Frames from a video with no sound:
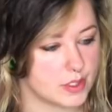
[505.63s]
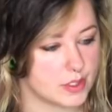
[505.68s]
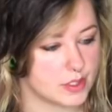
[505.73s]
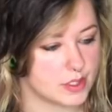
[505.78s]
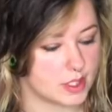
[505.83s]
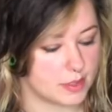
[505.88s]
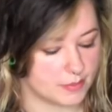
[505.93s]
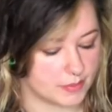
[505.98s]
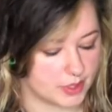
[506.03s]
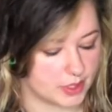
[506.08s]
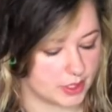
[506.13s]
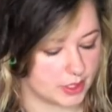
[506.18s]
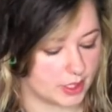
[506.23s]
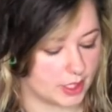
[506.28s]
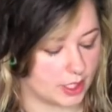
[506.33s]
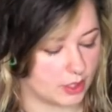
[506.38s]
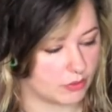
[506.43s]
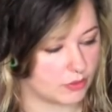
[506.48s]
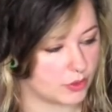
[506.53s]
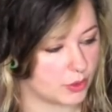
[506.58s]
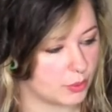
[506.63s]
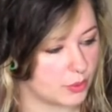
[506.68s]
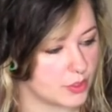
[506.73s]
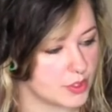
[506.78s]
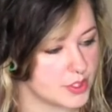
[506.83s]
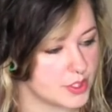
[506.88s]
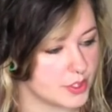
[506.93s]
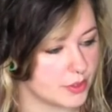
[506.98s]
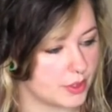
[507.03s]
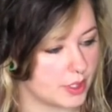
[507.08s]
something
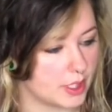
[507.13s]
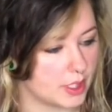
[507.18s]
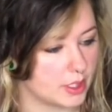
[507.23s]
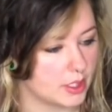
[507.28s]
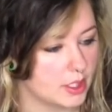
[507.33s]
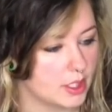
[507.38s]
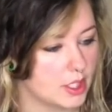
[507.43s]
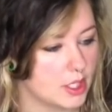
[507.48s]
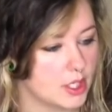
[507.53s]
afterwards, okay?